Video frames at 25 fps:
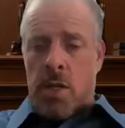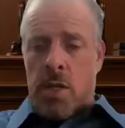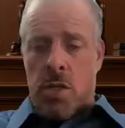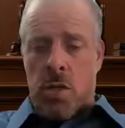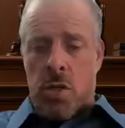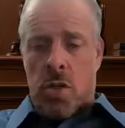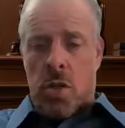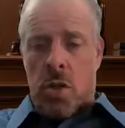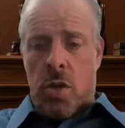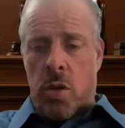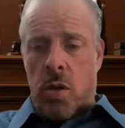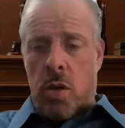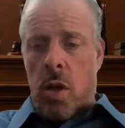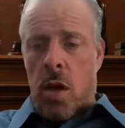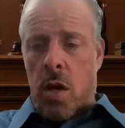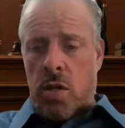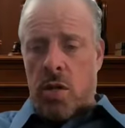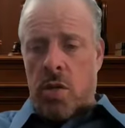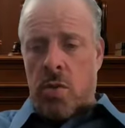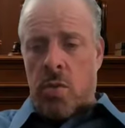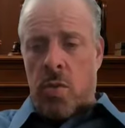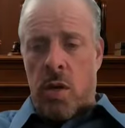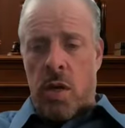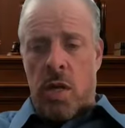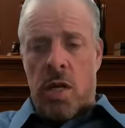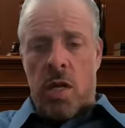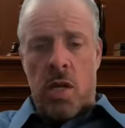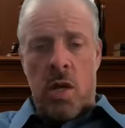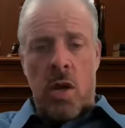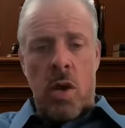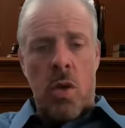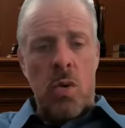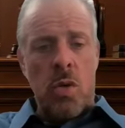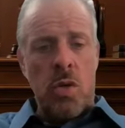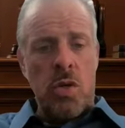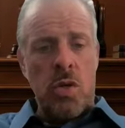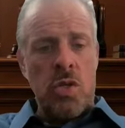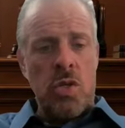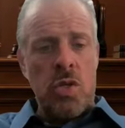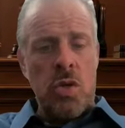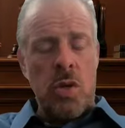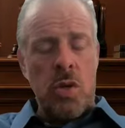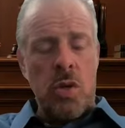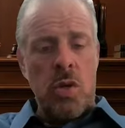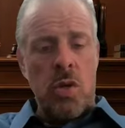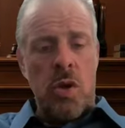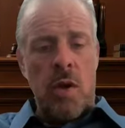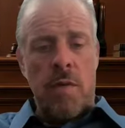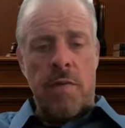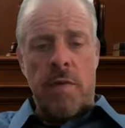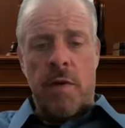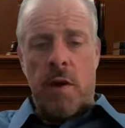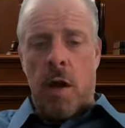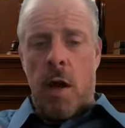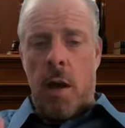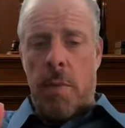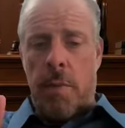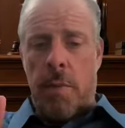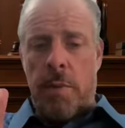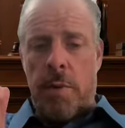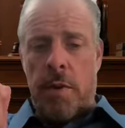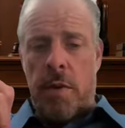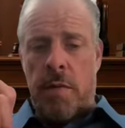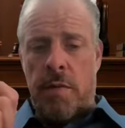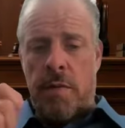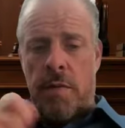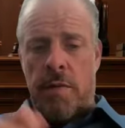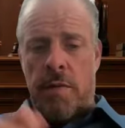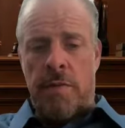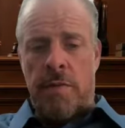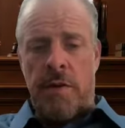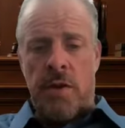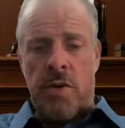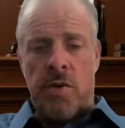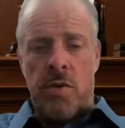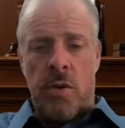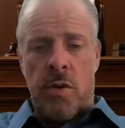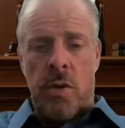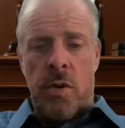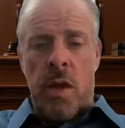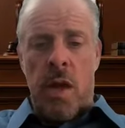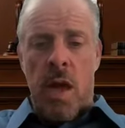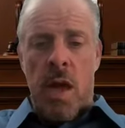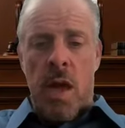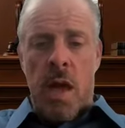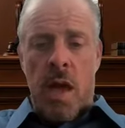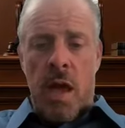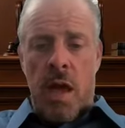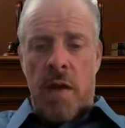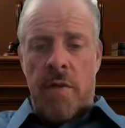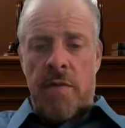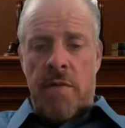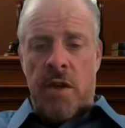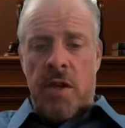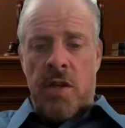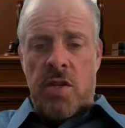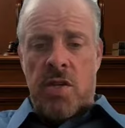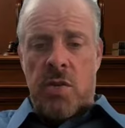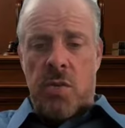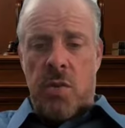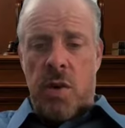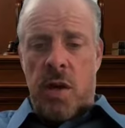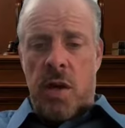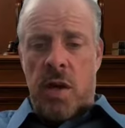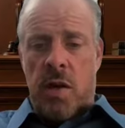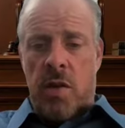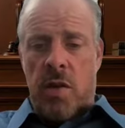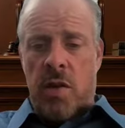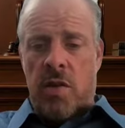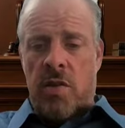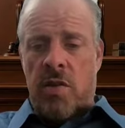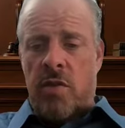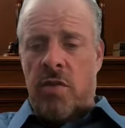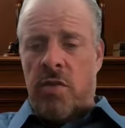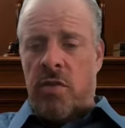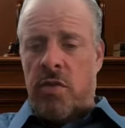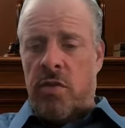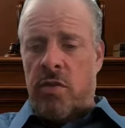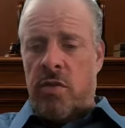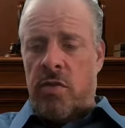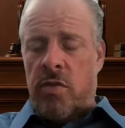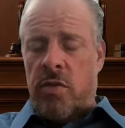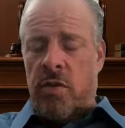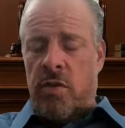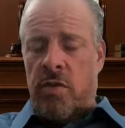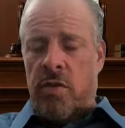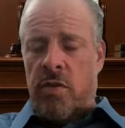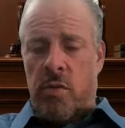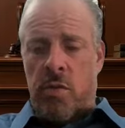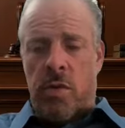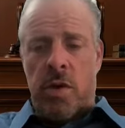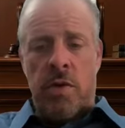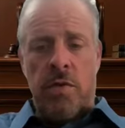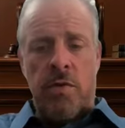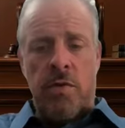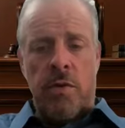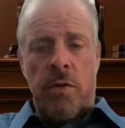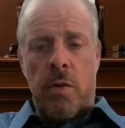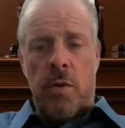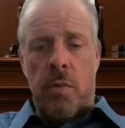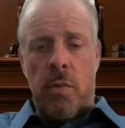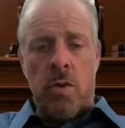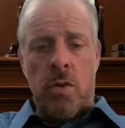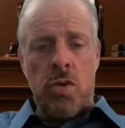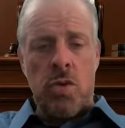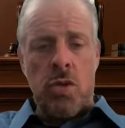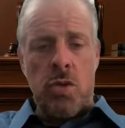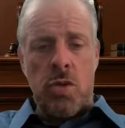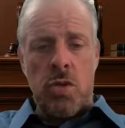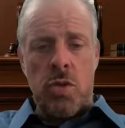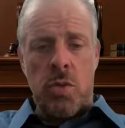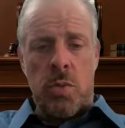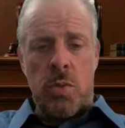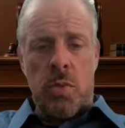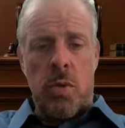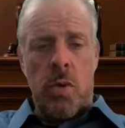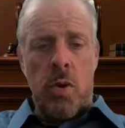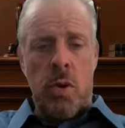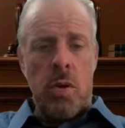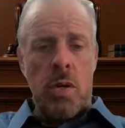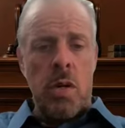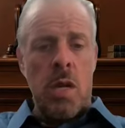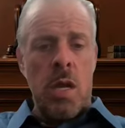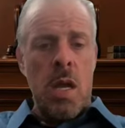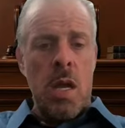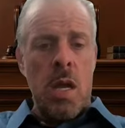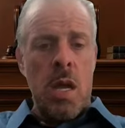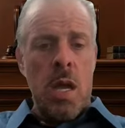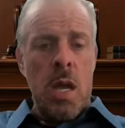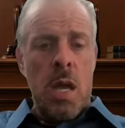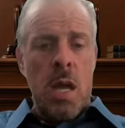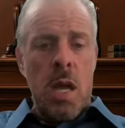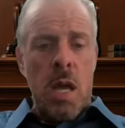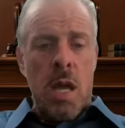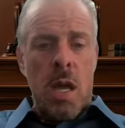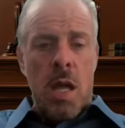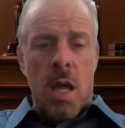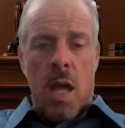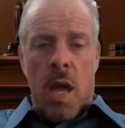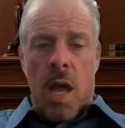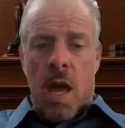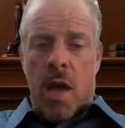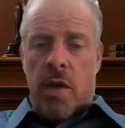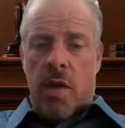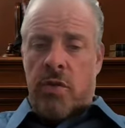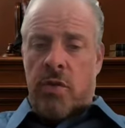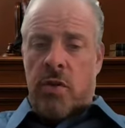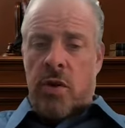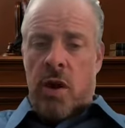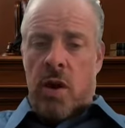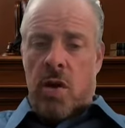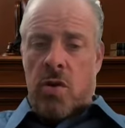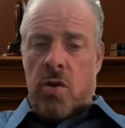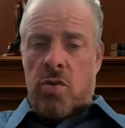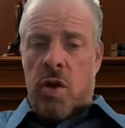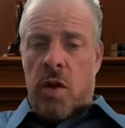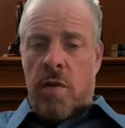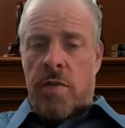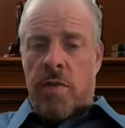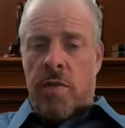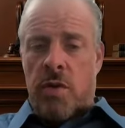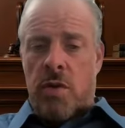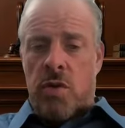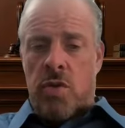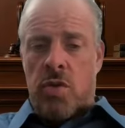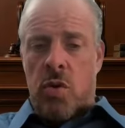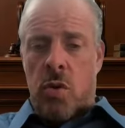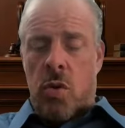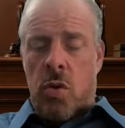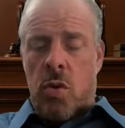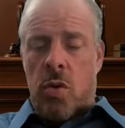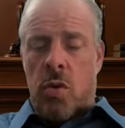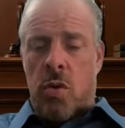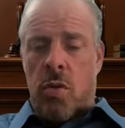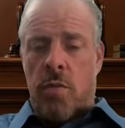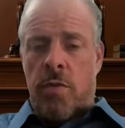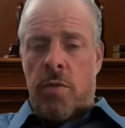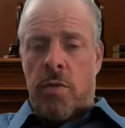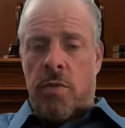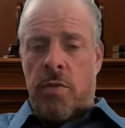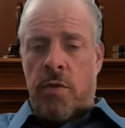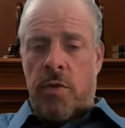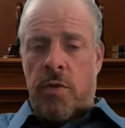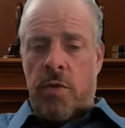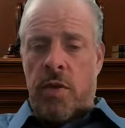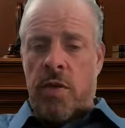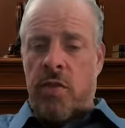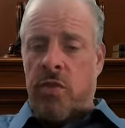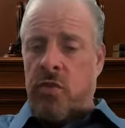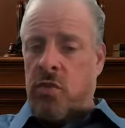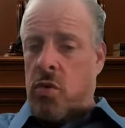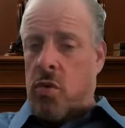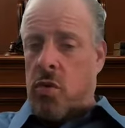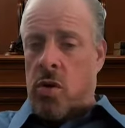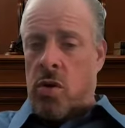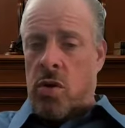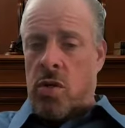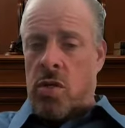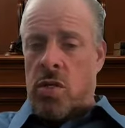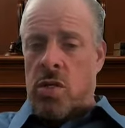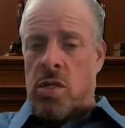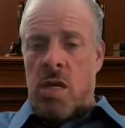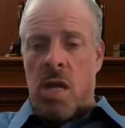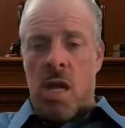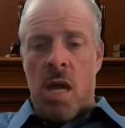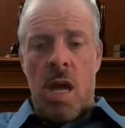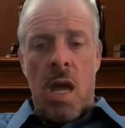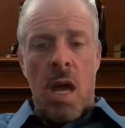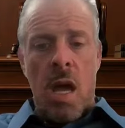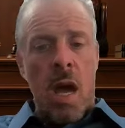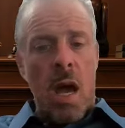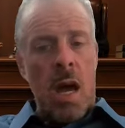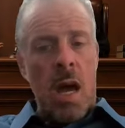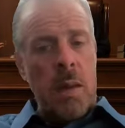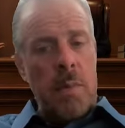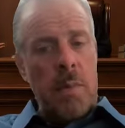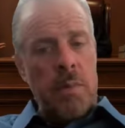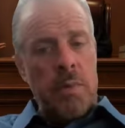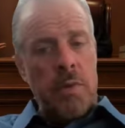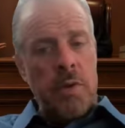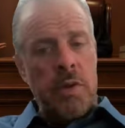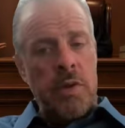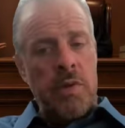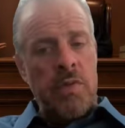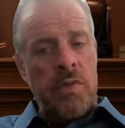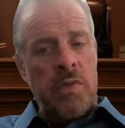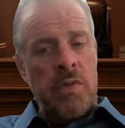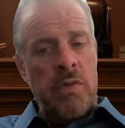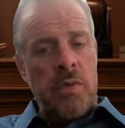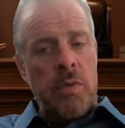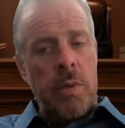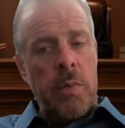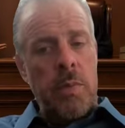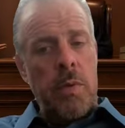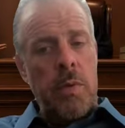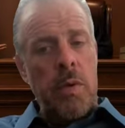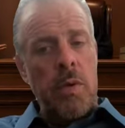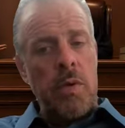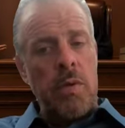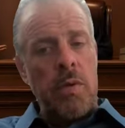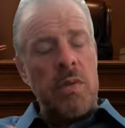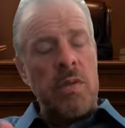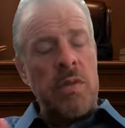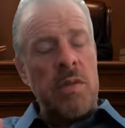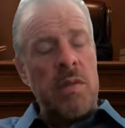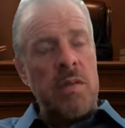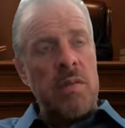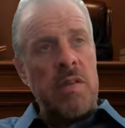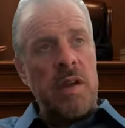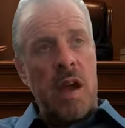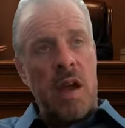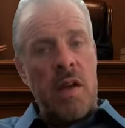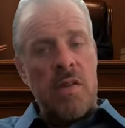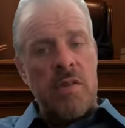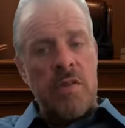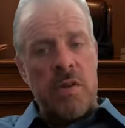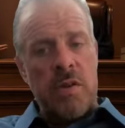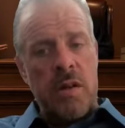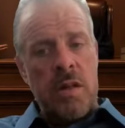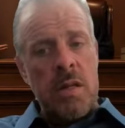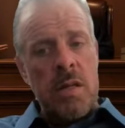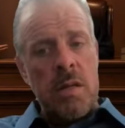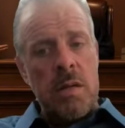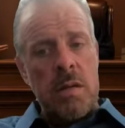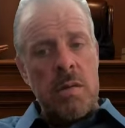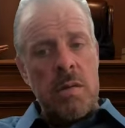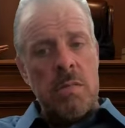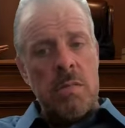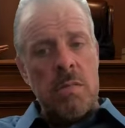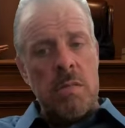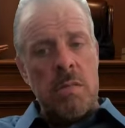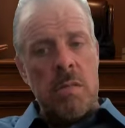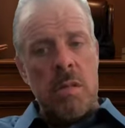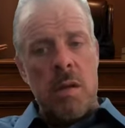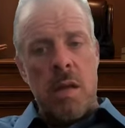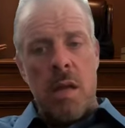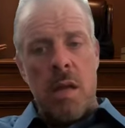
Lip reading: Make sure they're locked and ready to go. Ensure you have a copy of your federal aviation regulations to read for emotional support. As your air traffic controller for this course, I am pleased to report the skies are clear.